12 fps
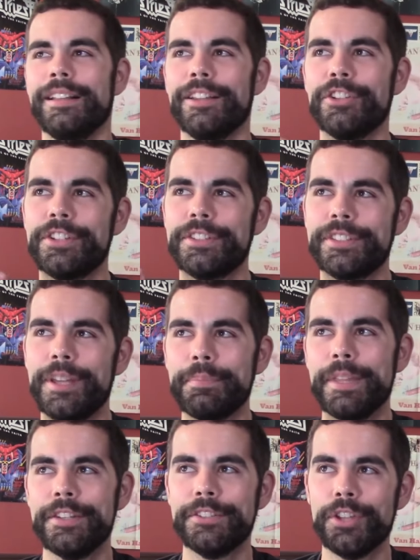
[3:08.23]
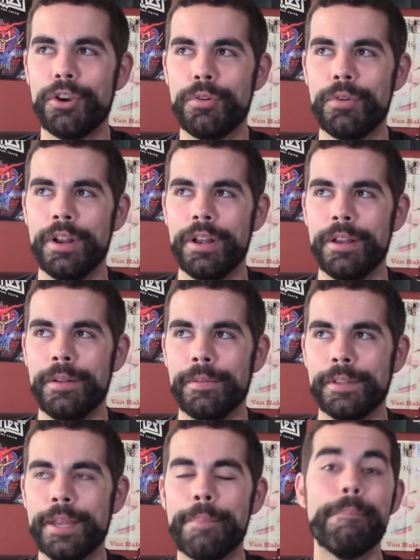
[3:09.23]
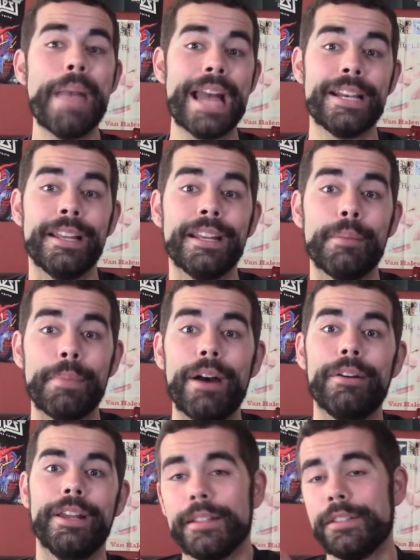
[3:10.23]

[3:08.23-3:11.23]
There's just something so commanding about it.